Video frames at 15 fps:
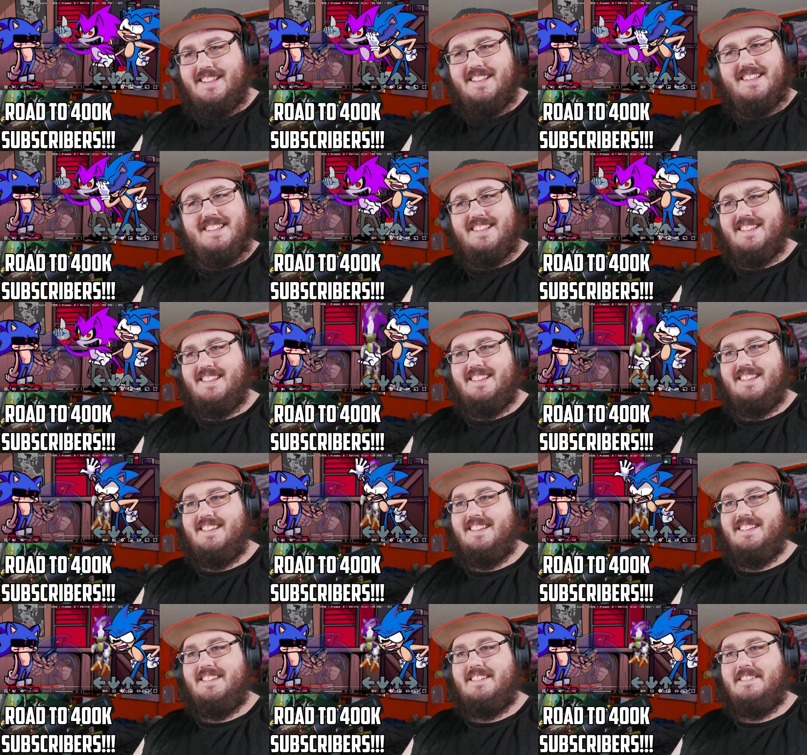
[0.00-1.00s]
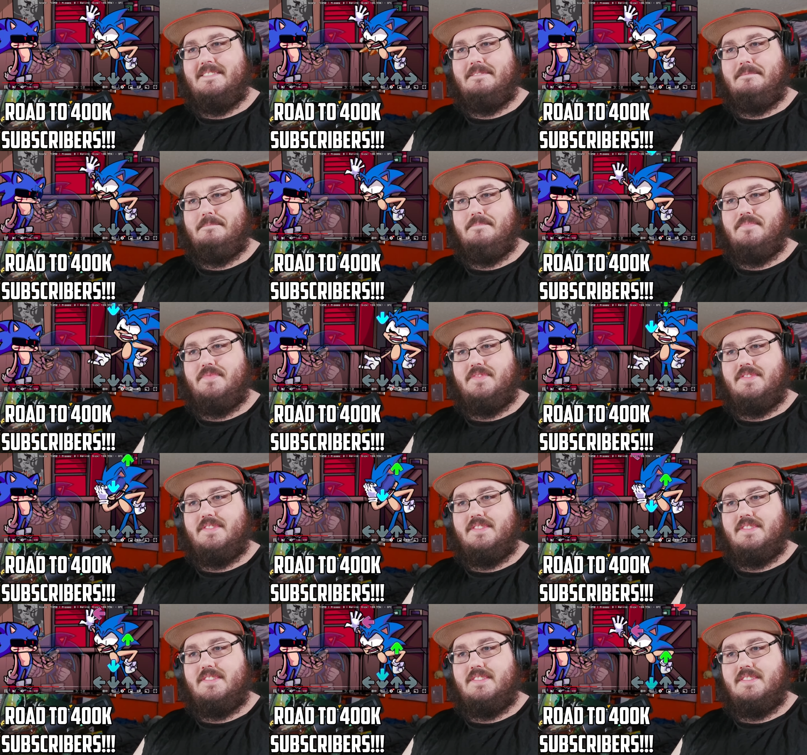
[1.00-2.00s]

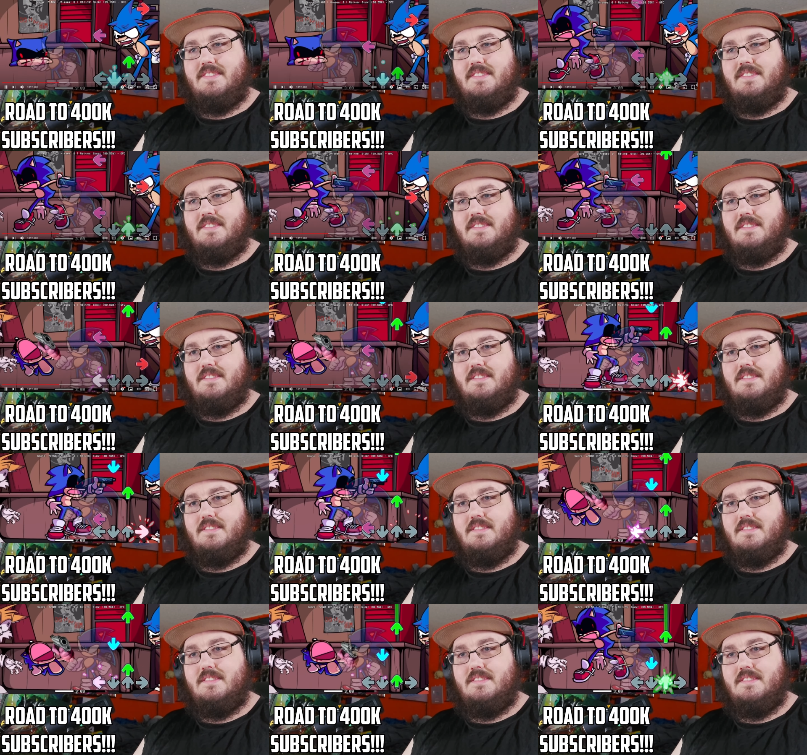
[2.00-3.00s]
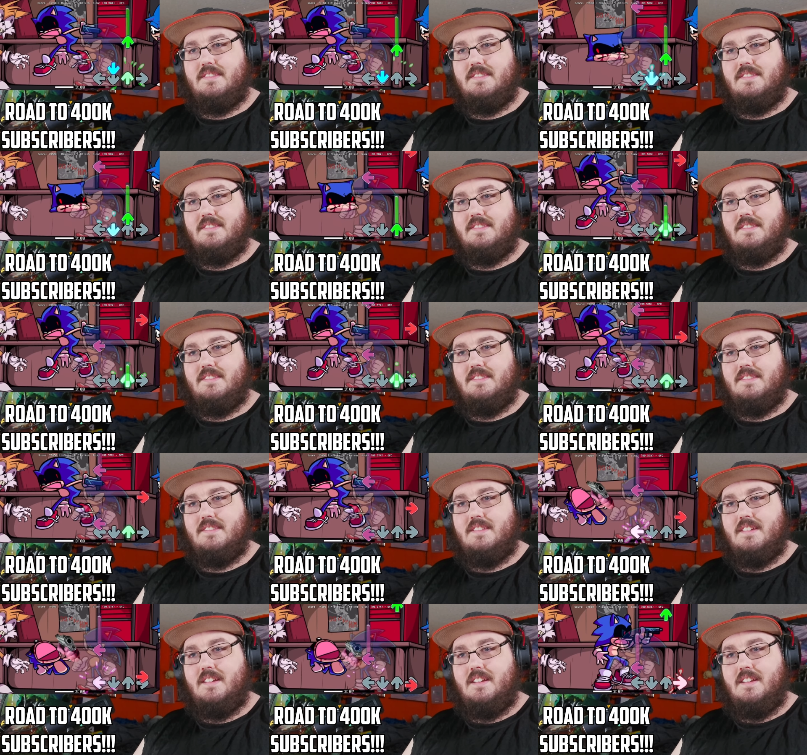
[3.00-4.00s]
(silence)